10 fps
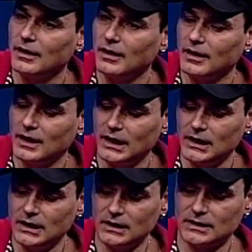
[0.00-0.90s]

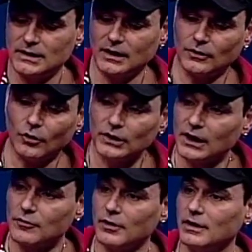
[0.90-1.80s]
He said all the
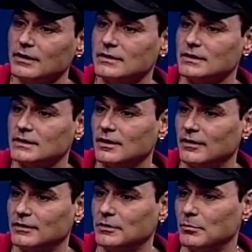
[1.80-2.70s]
ingredients
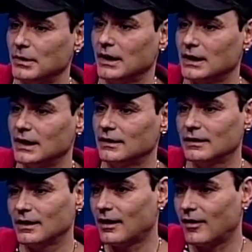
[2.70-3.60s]
to be a hit
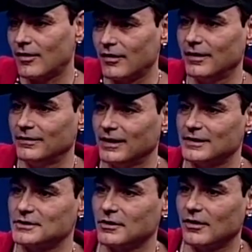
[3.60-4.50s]
are in
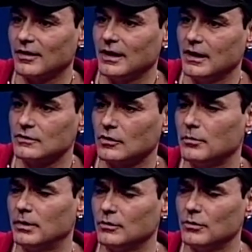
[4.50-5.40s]
that song. So
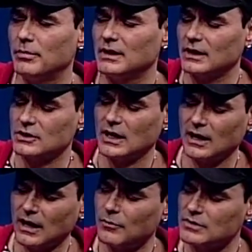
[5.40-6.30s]
we've been actually,
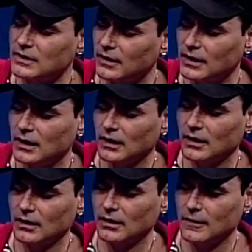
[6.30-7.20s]
I was
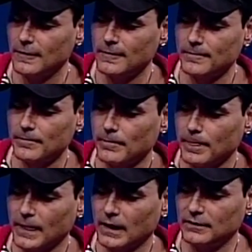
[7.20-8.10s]
thinking
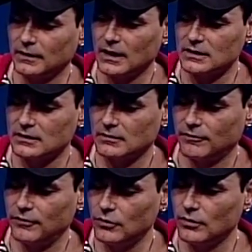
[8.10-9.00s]
in the last
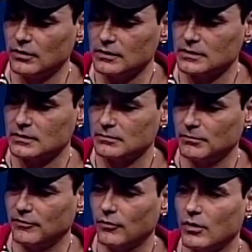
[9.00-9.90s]
few years
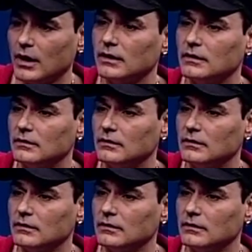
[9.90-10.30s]
before I